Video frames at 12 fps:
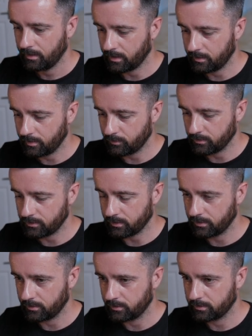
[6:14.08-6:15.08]
and then we'll
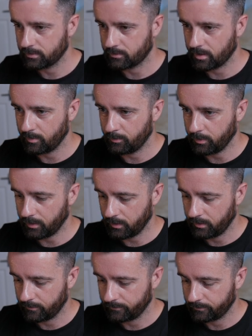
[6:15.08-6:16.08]
do
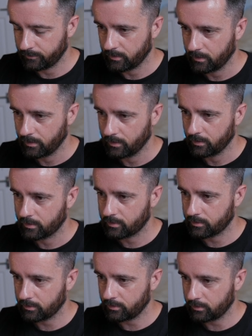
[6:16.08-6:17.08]
Scrapy
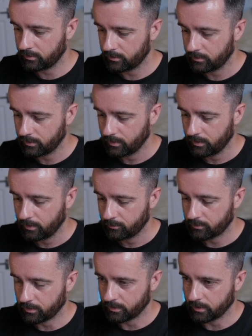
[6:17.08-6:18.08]
crawl
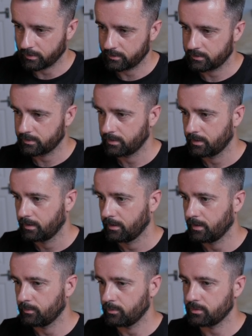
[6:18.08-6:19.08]
products.
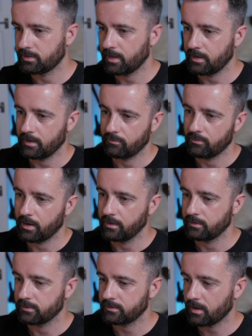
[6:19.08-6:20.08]
And we'll just let it run
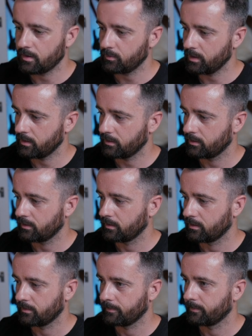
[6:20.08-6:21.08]
to start with.
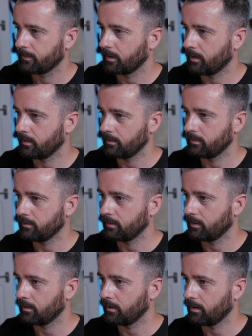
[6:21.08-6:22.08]
And I did
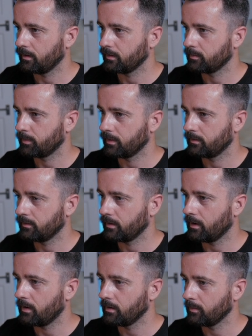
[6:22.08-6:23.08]
unexpected
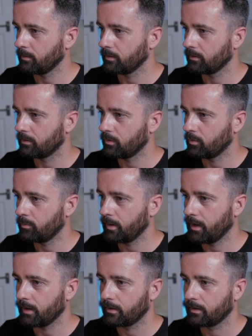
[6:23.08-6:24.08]
argument
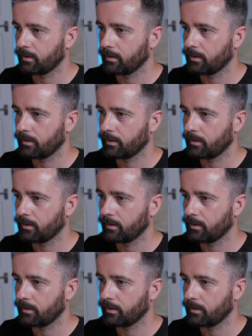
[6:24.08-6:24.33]
callback.